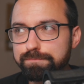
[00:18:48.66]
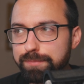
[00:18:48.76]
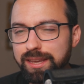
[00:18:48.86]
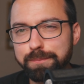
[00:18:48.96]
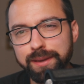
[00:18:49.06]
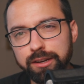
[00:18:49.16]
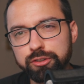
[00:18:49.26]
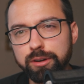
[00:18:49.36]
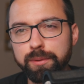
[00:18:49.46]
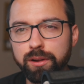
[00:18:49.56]
big
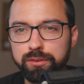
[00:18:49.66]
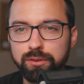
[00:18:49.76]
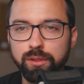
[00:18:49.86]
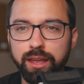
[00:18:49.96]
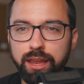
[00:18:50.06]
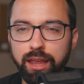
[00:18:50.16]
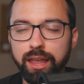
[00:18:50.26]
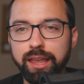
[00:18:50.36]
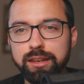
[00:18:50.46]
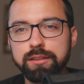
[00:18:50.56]
picture, but also like
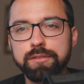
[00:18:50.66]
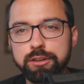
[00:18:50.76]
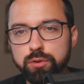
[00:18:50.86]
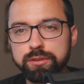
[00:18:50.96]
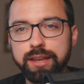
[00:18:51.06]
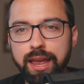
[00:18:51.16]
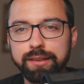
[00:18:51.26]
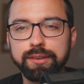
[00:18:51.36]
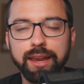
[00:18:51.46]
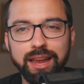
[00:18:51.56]
individual
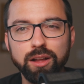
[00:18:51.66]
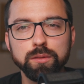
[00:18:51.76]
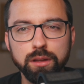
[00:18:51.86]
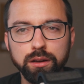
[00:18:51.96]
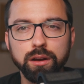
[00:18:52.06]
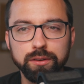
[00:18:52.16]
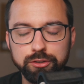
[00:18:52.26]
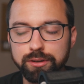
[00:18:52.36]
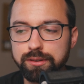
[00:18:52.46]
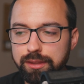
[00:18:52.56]
tasks, like how long
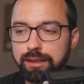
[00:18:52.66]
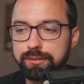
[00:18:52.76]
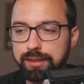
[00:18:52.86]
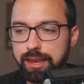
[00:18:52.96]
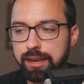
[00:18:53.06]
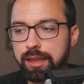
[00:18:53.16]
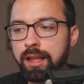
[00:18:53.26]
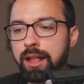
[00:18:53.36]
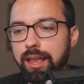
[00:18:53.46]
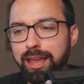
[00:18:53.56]
certain things take,
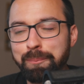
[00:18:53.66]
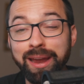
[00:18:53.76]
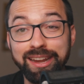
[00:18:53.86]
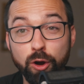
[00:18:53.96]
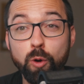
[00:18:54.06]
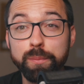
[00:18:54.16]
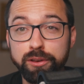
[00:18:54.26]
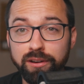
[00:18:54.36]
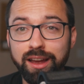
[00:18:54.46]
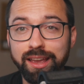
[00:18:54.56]
and might open
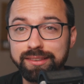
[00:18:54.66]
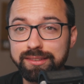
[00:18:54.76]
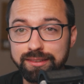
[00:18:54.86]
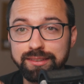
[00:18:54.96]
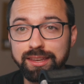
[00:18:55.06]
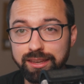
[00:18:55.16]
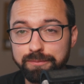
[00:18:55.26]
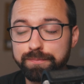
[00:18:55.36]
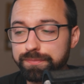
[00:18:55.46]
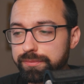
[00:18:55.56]
your eyes to
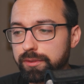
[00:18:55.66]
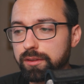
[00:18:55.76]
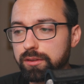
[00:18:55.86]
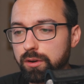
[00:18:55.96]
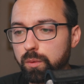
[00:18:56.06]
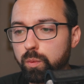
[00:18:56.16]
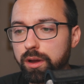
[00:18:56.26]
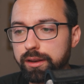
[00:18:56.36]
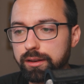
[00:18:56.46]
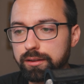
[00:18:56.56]
see, you know,
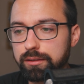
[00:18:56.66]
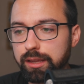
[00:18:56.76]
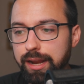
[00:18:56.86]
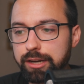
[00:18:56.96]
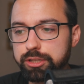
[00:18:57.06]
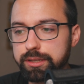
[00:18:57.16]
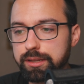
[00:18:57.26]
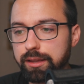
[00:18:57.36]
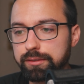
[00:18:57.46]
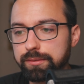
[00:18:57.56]
what it actually
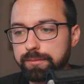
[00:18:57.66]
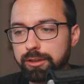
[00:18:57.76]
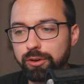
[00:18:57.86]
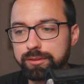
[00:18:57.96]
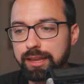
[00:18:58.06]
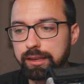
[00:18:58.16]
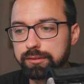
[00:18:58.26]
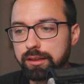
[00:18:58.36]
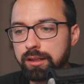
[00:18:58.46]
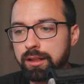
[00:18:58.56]
does, you know,
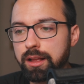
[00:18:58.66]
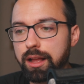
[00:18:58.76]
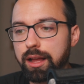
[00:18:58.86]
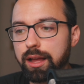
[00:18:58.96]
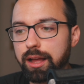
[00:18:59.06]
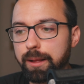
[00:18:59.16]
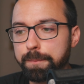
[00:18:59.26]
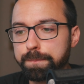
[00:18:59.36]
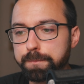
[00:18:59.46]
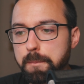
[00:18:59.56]
takes.
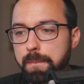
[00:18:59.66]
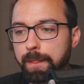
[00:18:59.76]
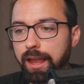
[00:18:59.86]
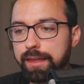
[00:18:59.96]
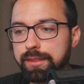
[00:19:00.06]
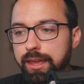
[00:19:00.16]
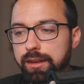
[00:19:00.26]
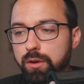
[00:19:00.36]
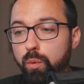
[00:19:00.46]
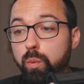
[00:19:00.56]
Um, and
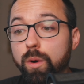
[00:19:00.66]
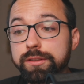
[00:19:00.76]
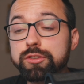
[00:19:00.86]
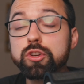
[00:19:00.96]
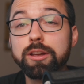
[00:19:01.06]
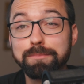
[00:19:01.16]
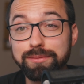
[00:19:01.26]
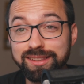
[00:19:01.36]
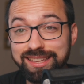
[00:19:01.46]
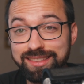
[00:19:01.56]
then once you
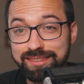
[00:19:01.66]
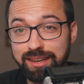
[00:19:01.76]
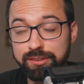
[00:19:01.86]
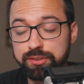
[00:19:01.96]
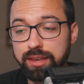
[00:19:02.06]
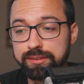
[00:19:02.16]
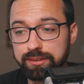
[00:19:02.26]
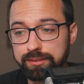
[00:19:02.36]
complete this exercise, this